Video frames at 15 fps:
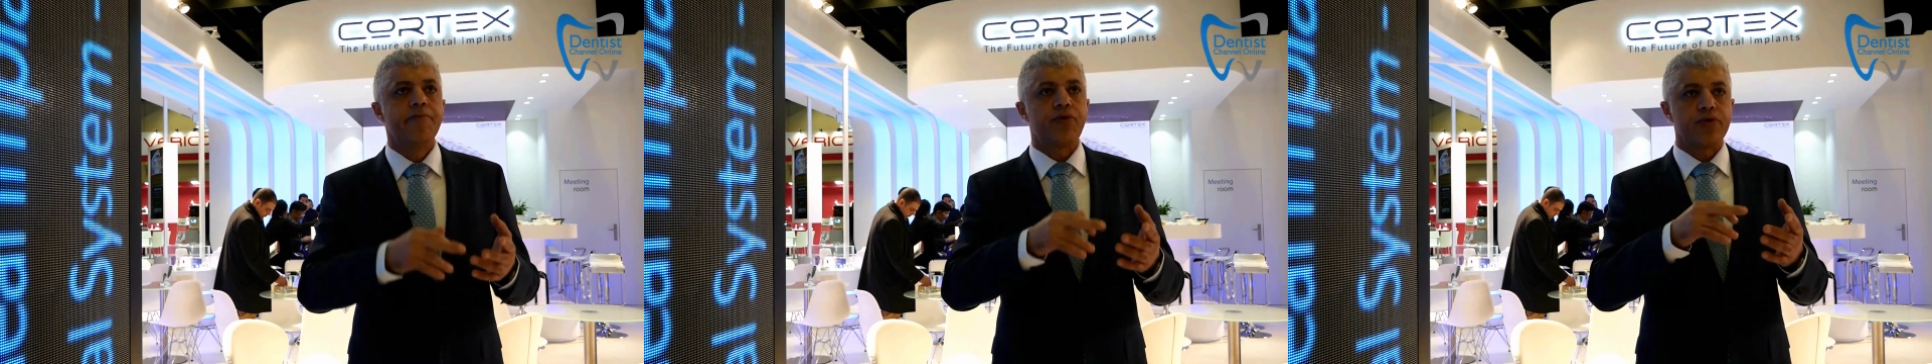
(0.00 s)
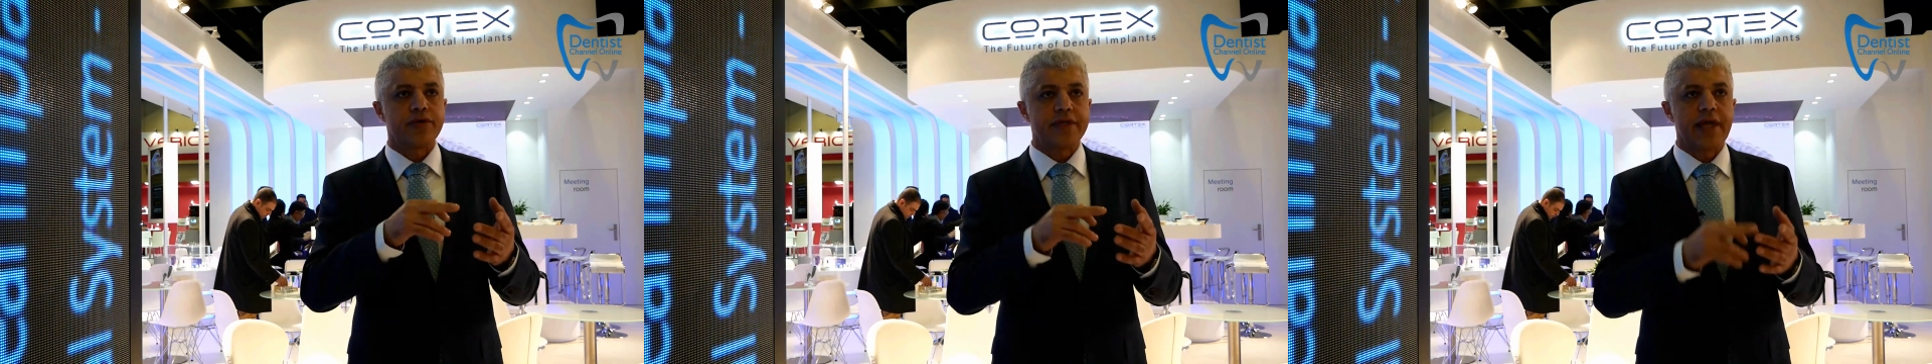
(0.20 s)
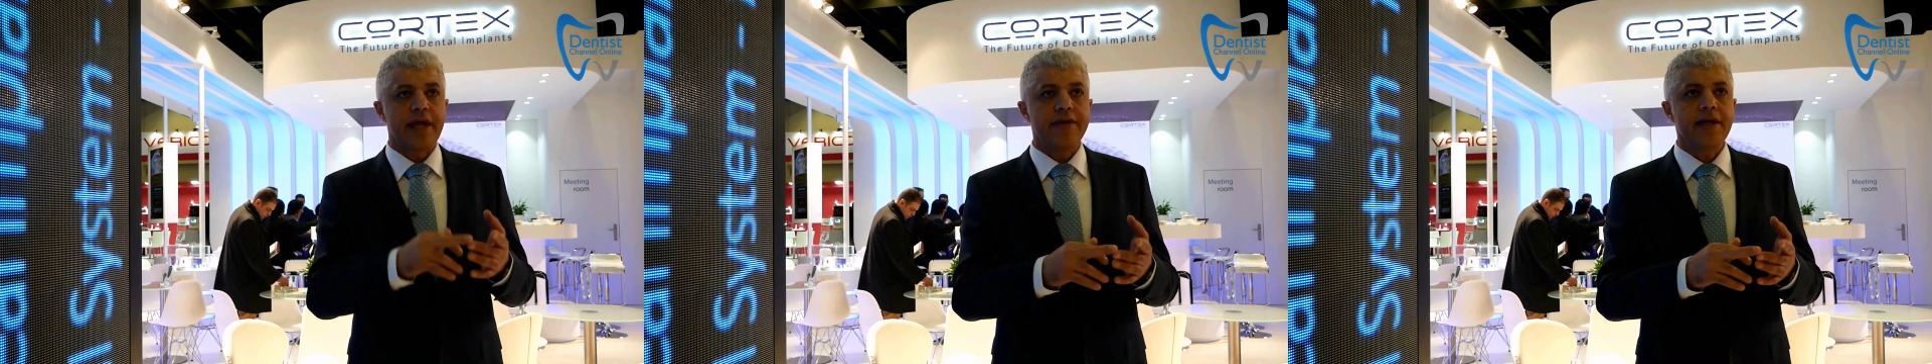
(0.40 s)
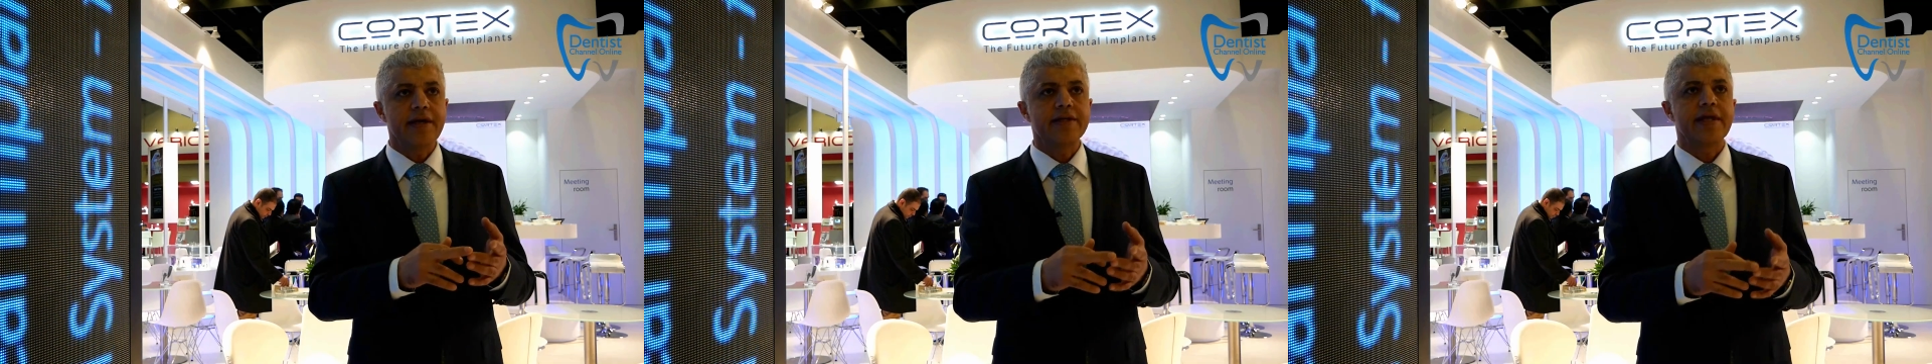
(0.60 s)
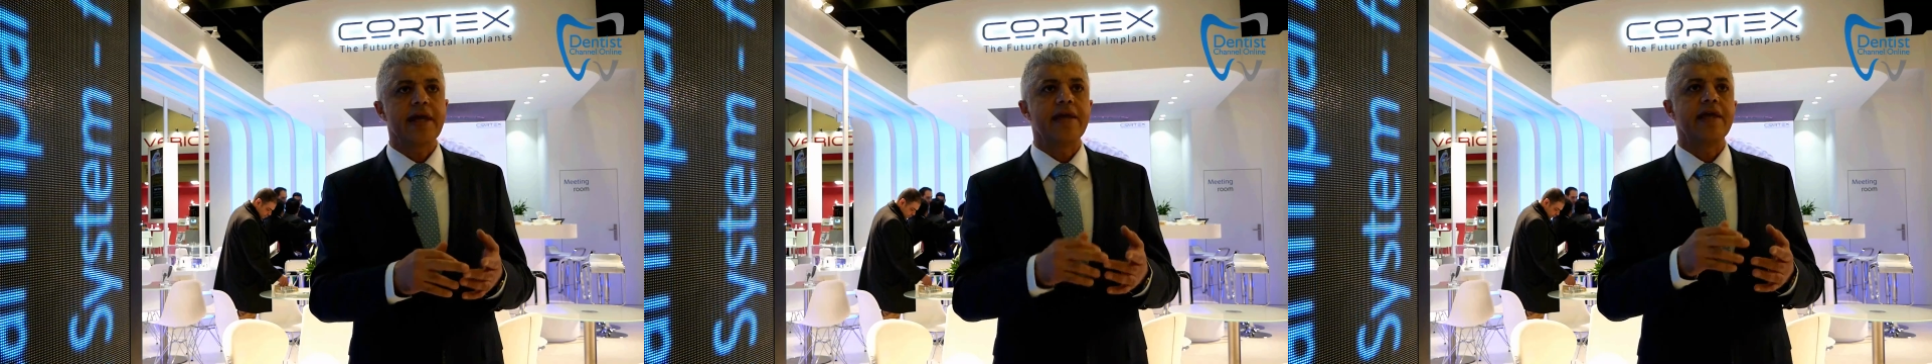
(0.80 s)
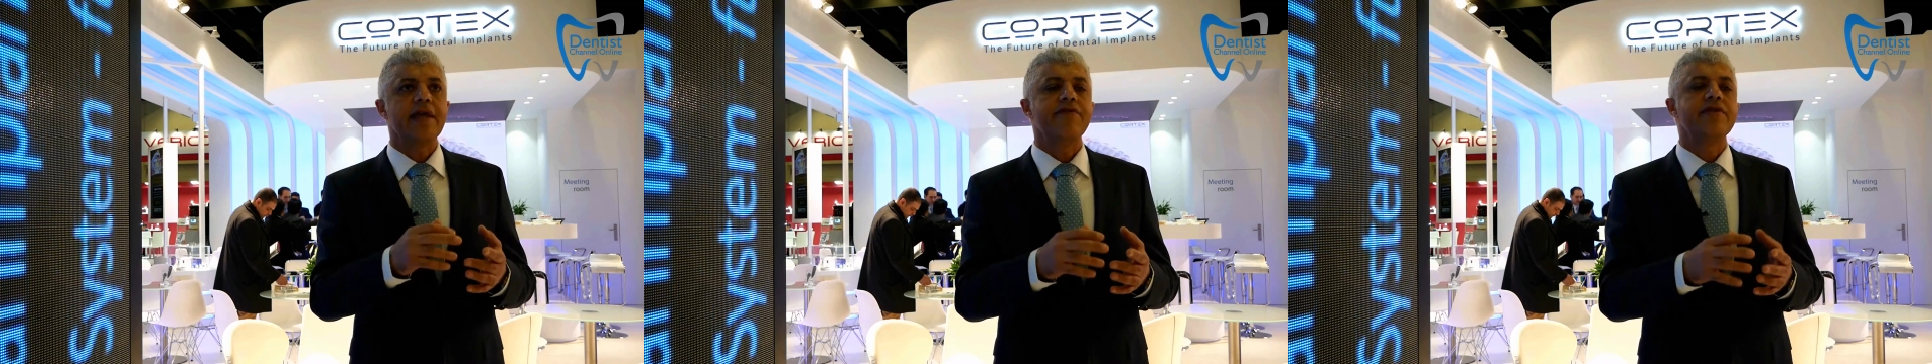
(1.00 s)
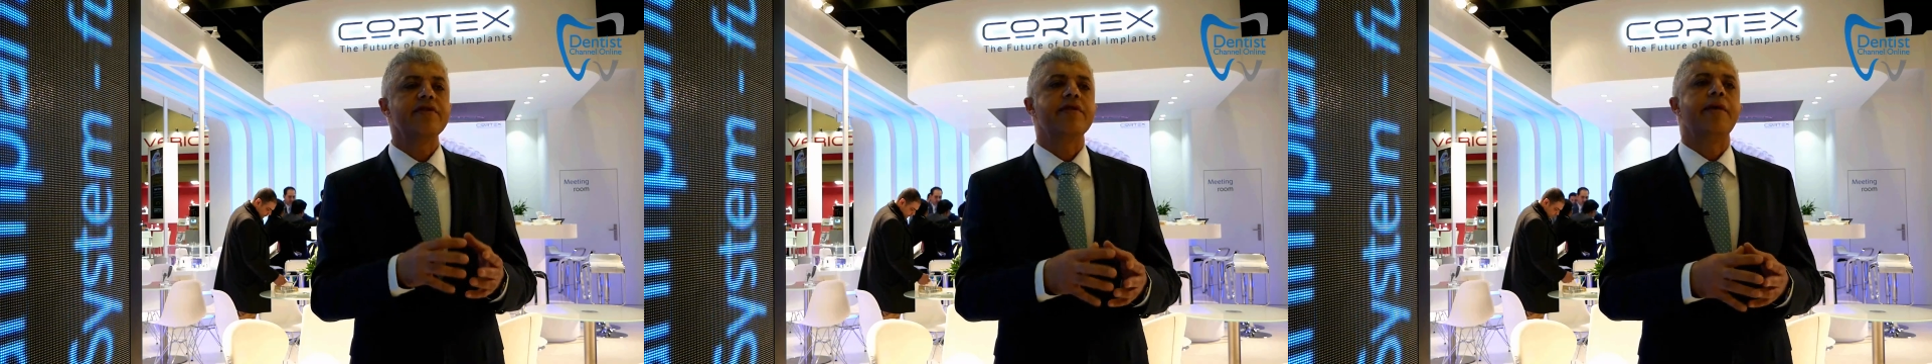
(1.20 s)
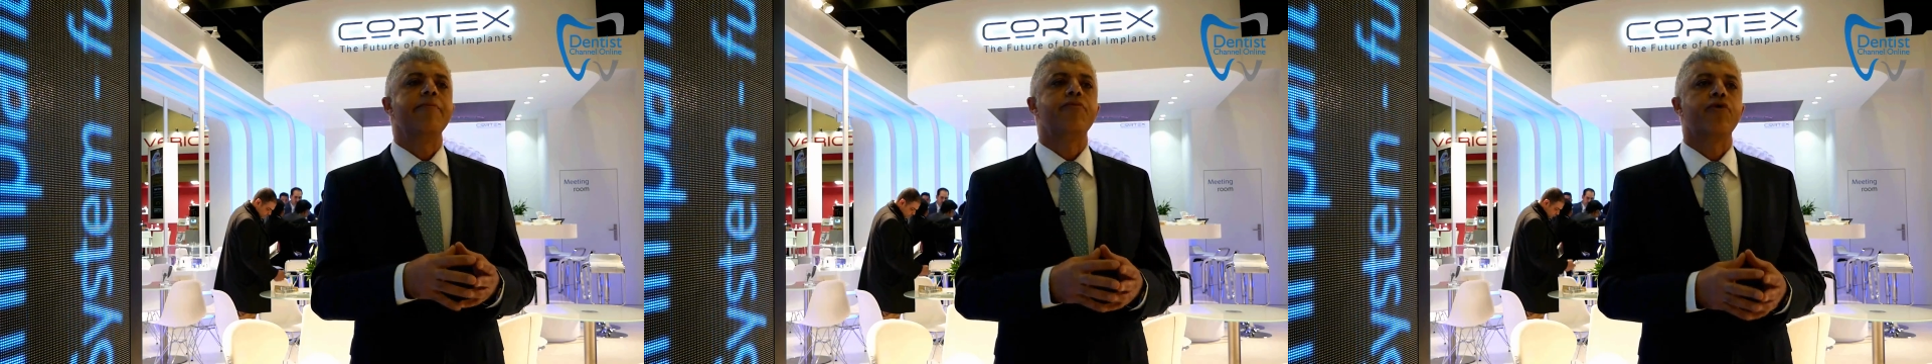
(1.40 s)
prosthetics, and
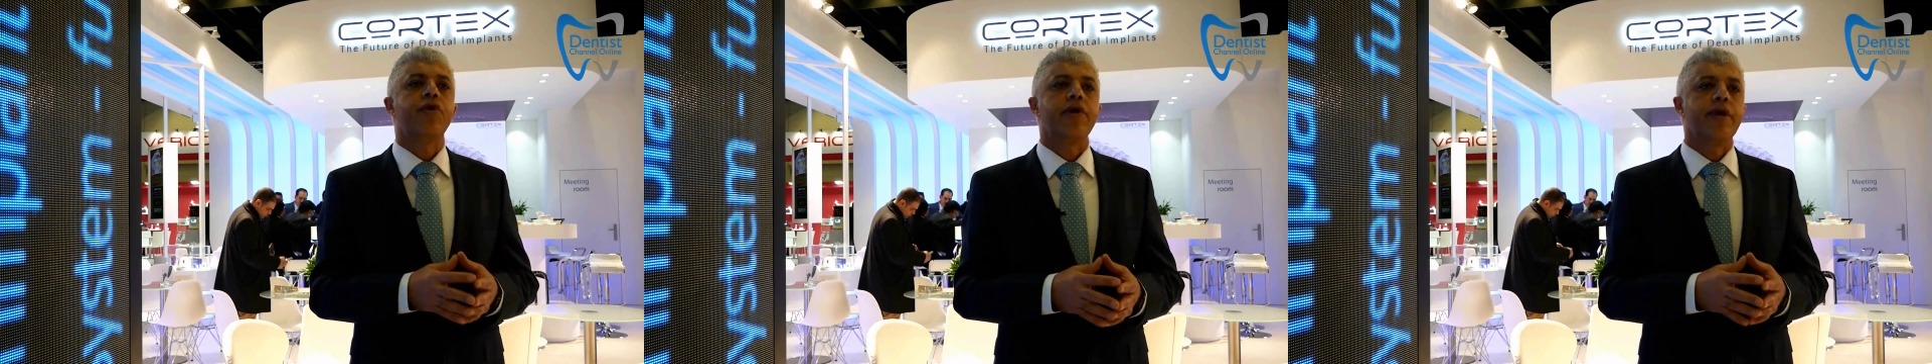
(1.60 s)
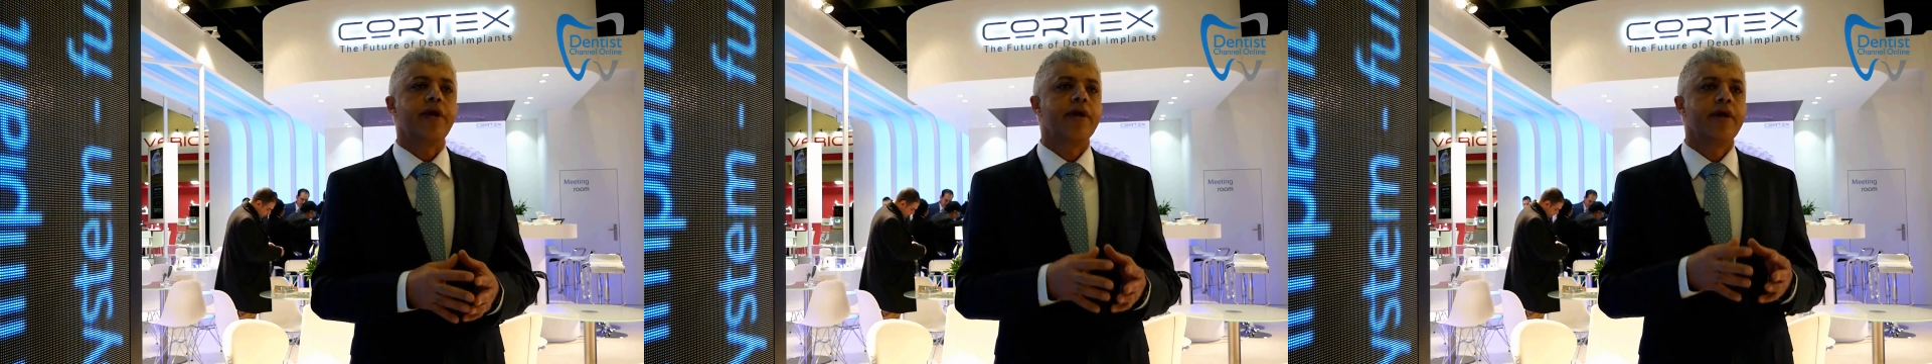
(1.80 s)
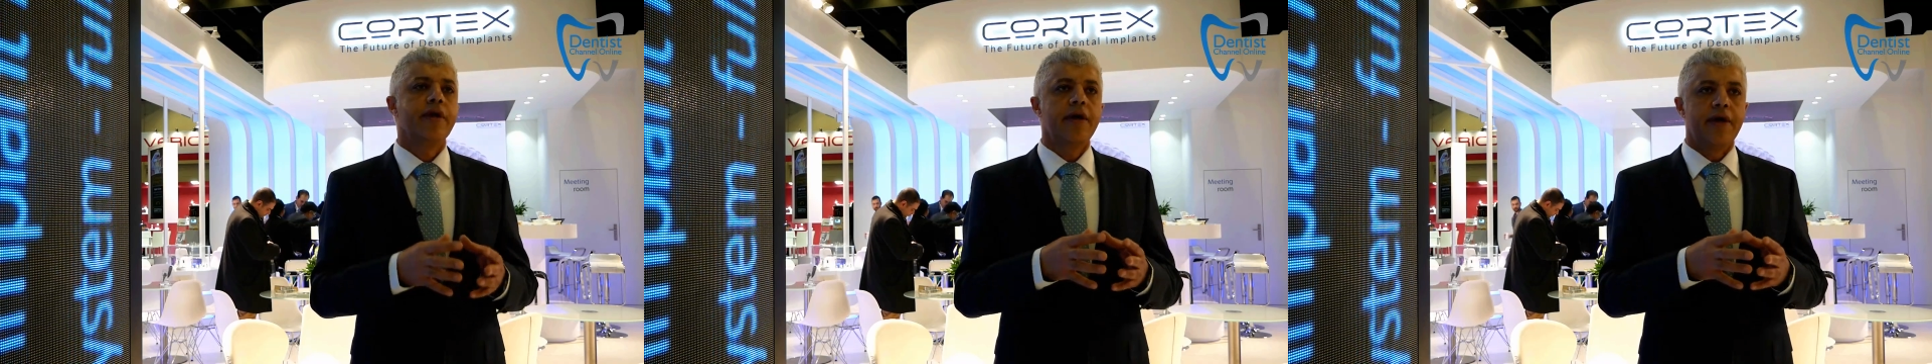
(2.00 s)
even temporary